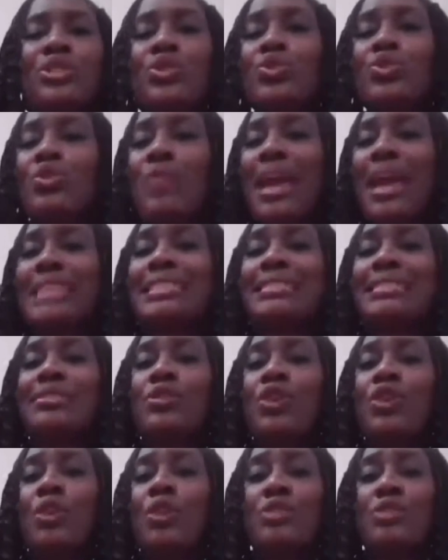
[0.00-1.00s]
you can write in the
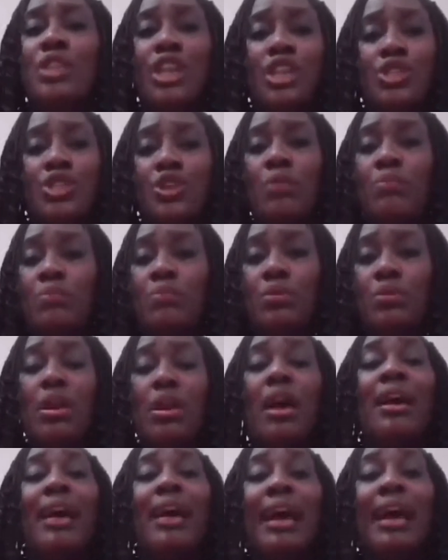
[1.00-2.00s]
communication book